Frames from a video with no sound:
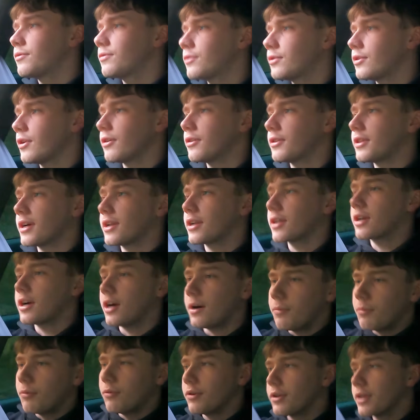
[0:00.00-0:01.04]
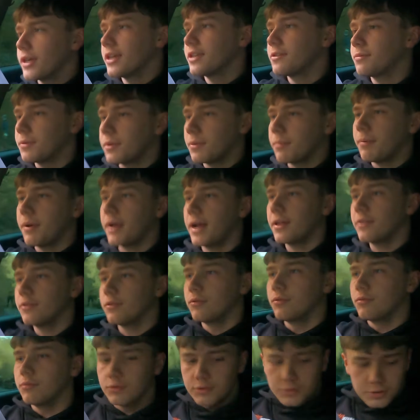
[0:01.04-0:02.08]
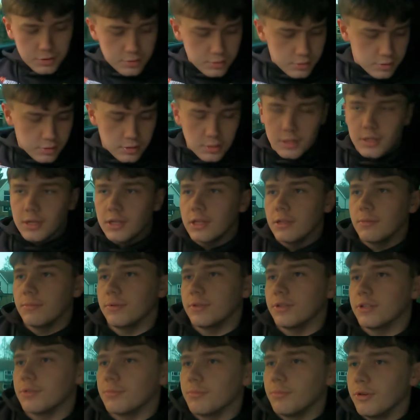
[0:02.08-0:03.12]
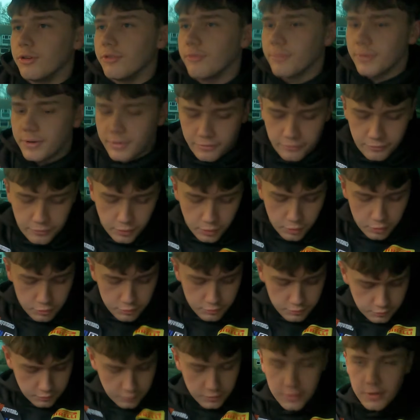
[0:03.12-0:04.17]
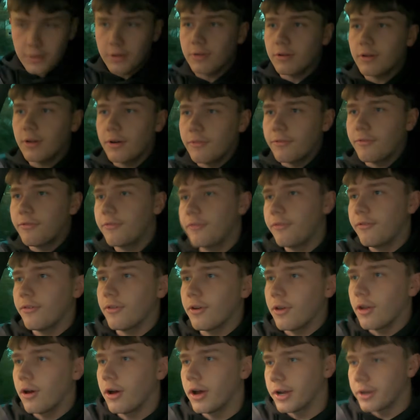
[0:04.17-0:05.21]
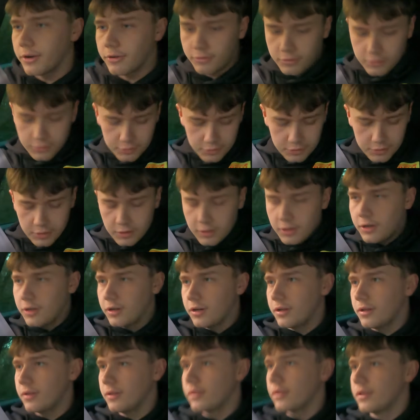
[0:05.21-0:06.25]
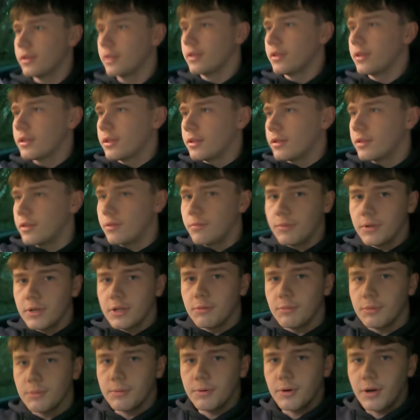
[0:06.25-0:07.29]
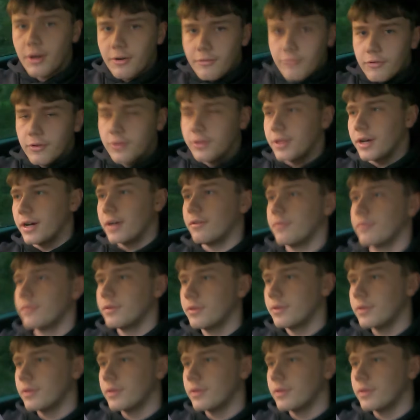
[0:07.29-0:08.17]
go down a couple of gears with the paddles. We just move my phone so don't go flying across the car the minute we put our foot down.